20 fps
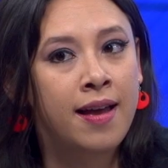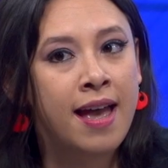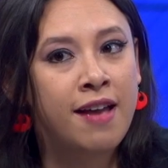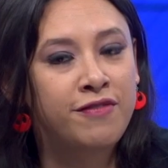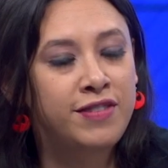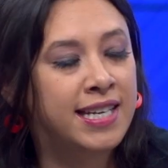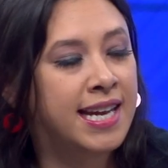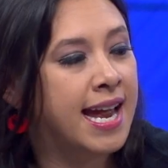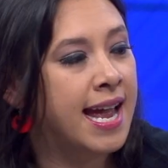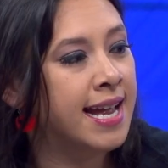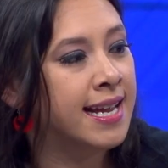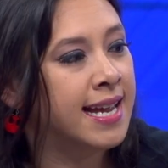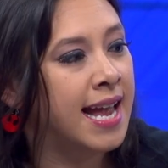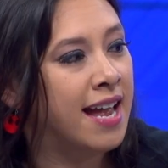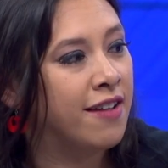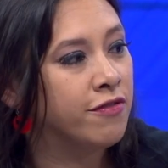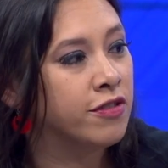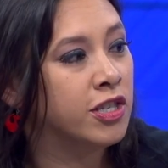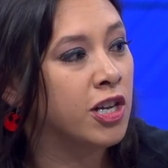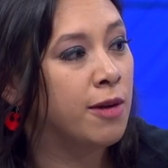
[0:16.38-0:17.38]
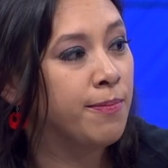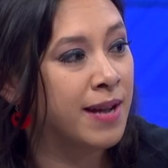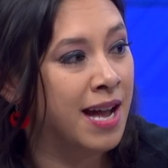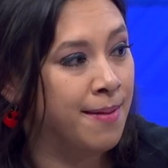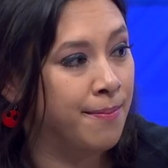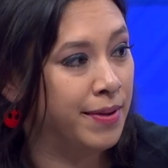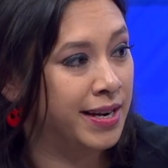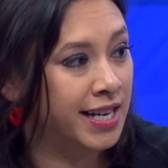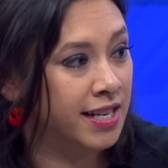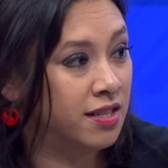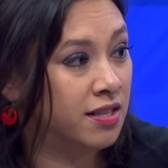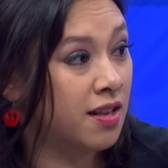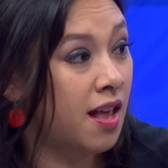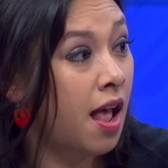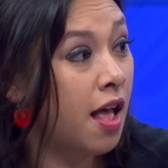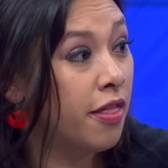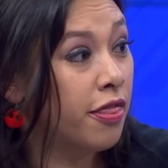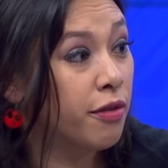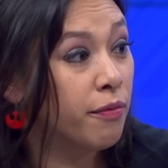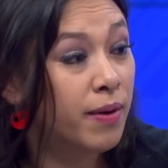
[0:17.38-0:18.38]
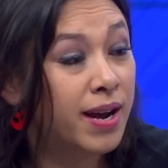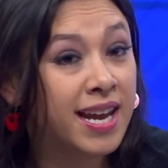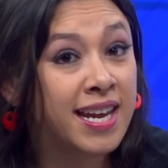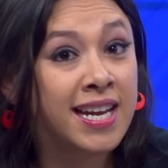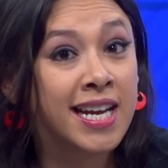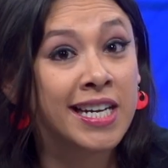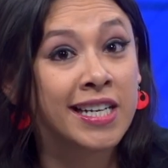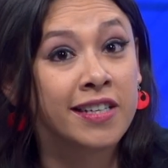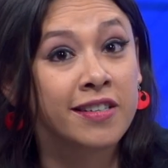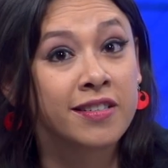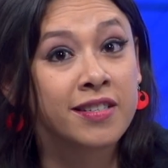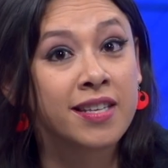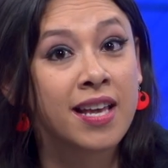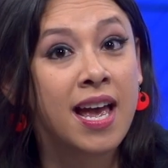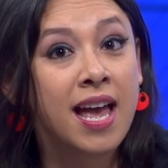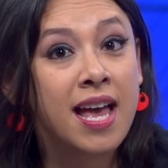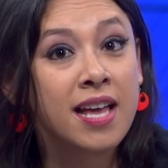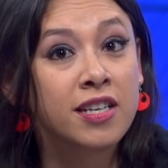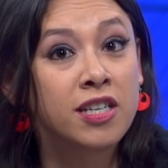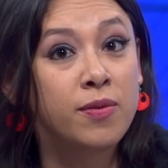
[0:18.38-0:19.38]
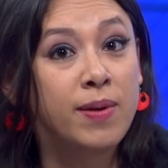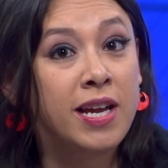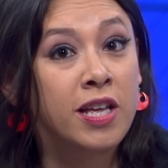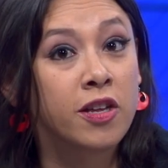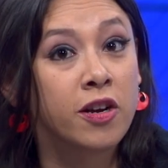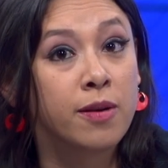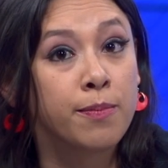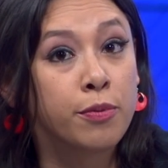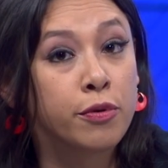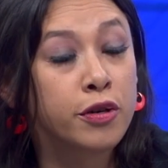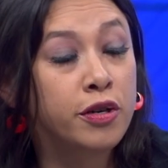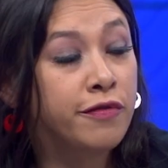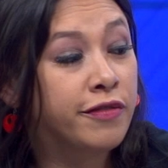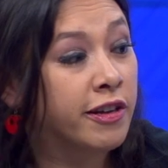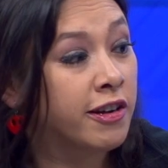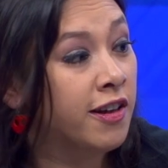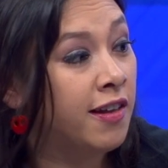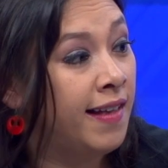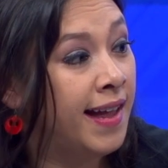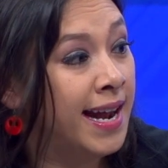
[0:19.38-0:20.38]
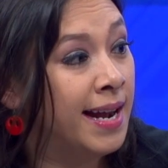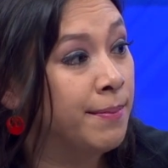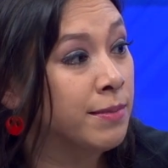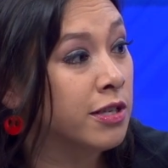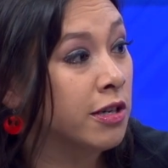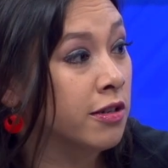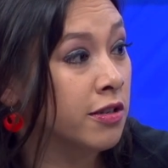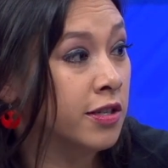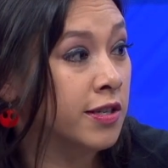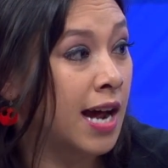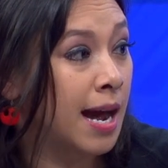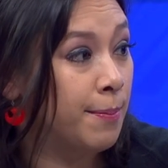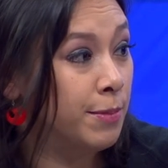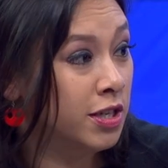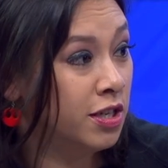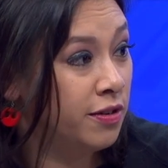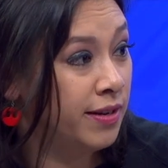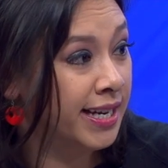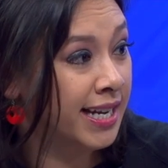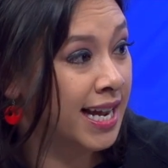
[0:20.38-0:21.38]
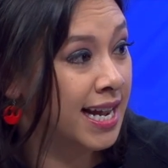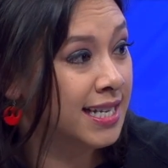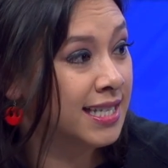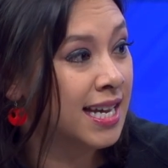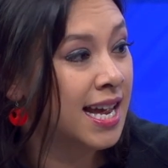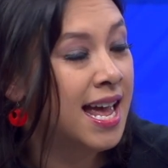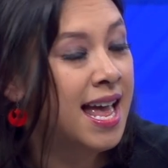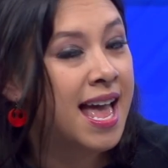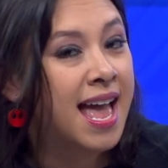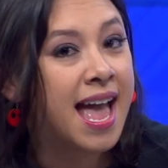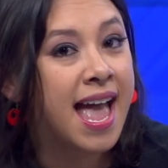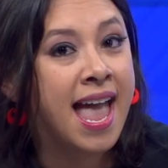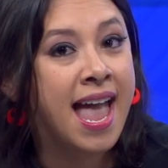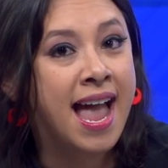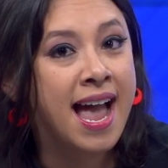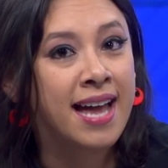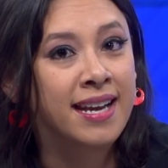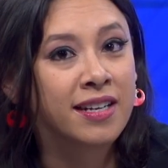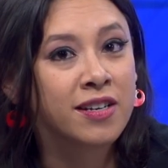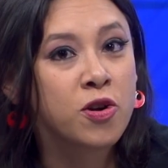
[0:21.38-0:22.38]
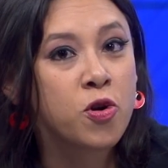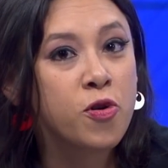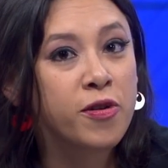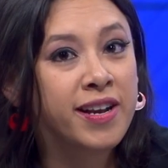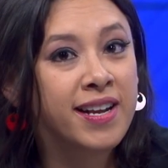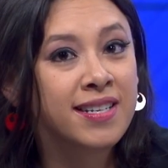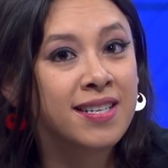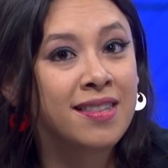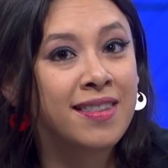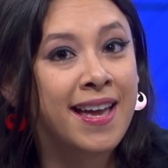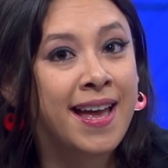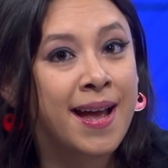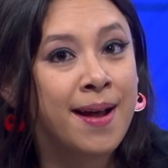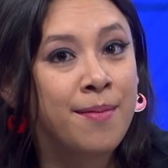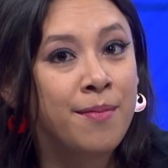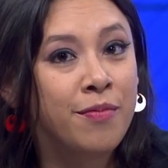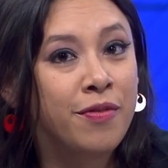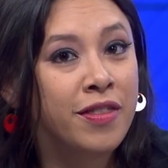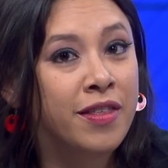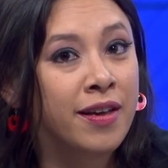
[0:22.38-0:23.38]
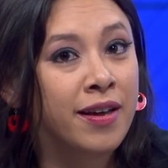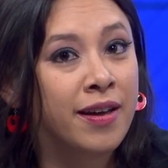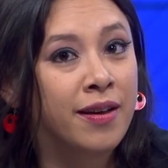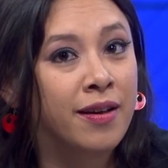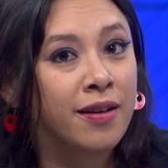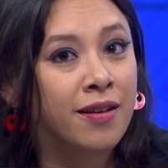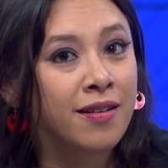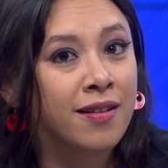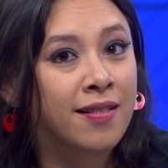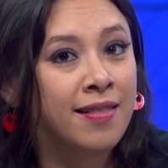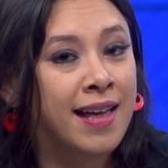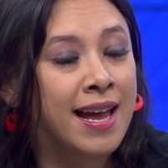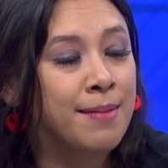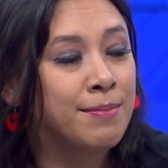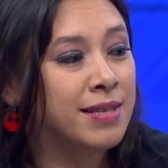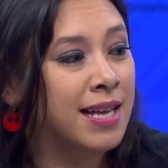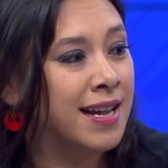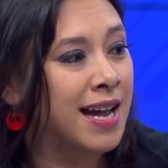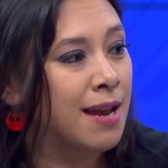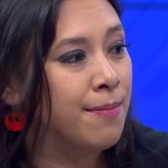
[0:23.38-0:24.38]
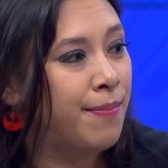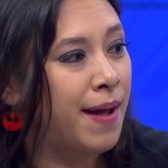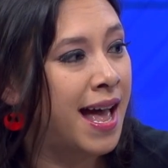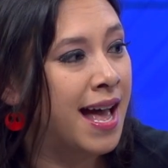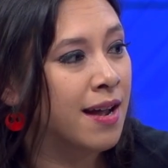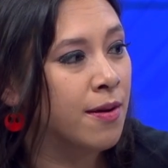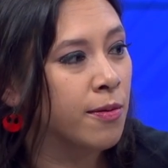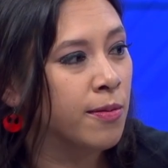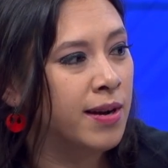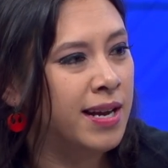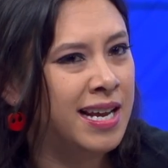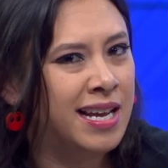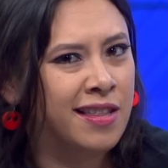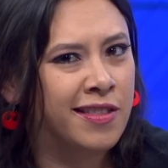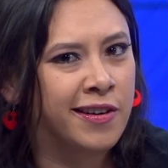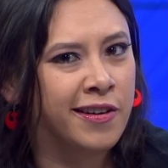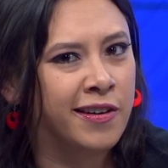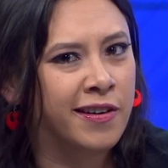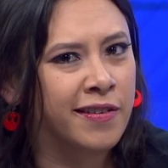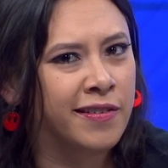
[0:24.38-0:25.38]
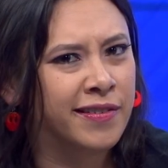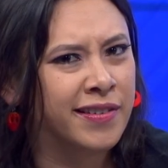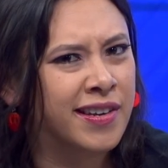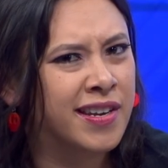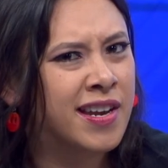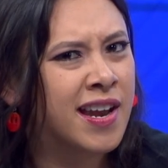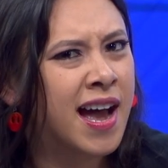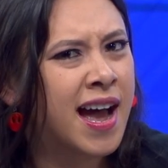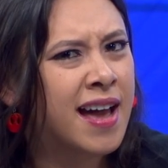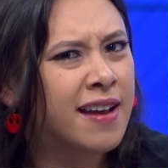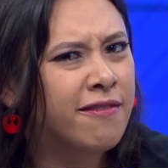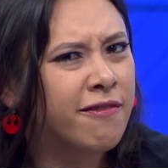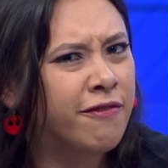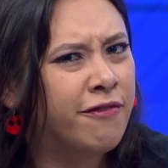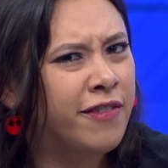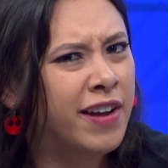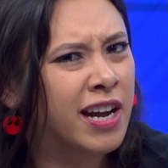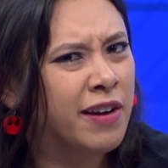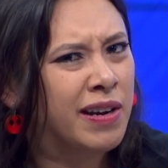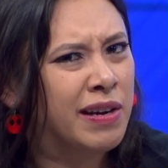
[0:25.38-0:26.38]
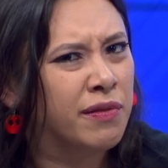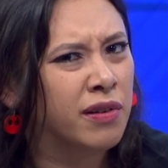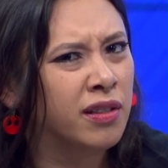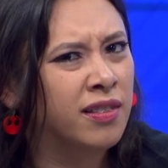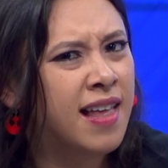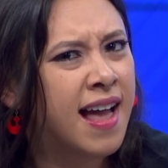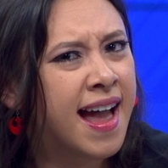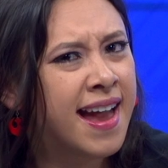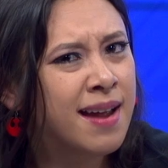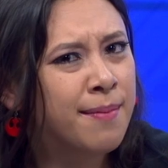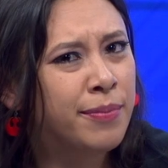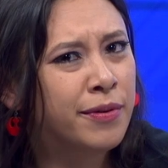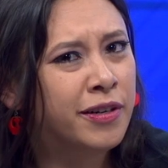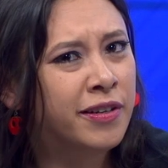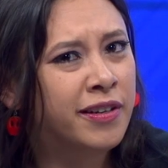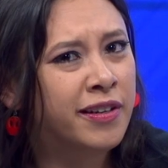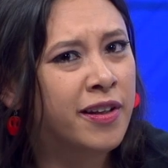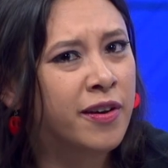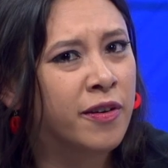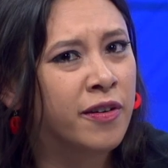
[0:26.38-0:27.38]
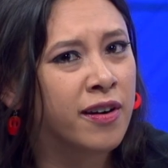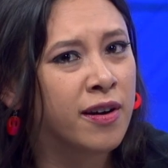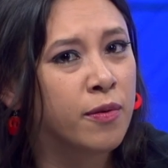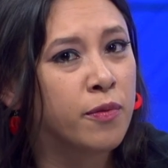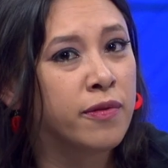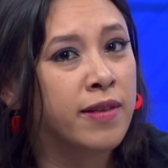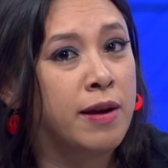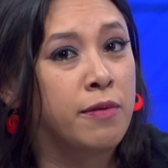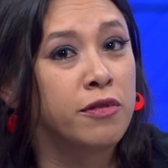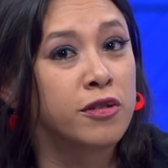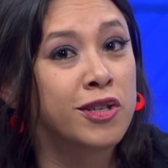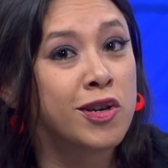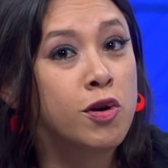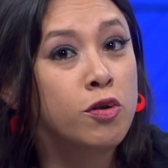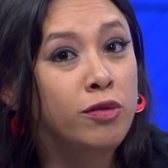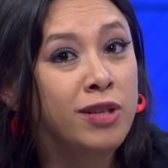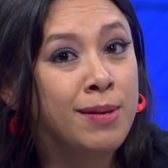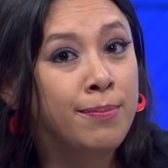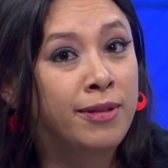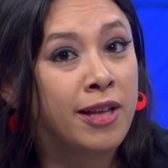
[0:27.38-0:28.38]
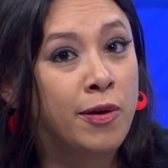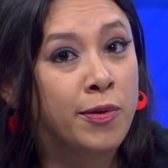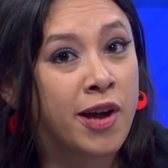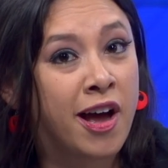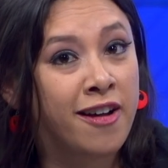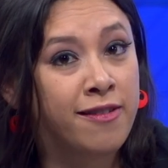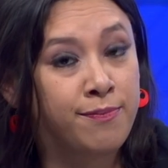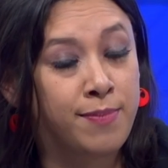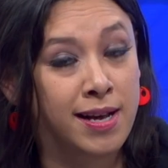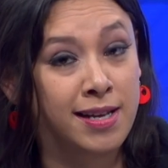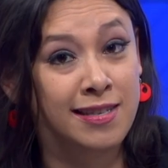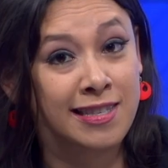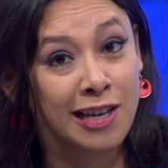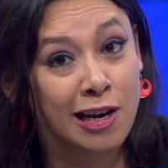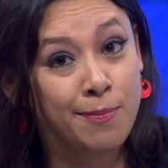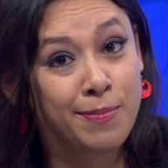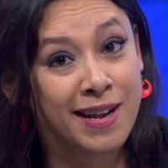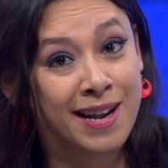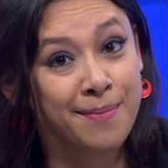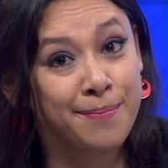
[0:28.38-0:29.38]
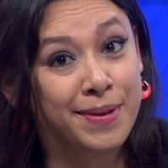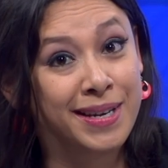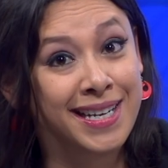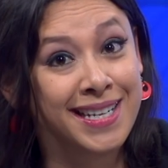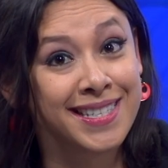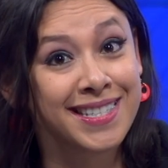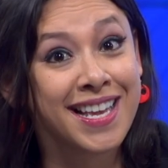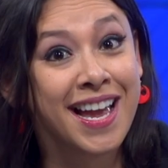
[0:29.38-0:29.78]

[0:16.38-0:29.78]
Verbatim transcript: FDA gave soap companies three years to either prove their claims or stop doing it. And according to them, the claims they got back were either not very reliable or they were totally blown off by soap companies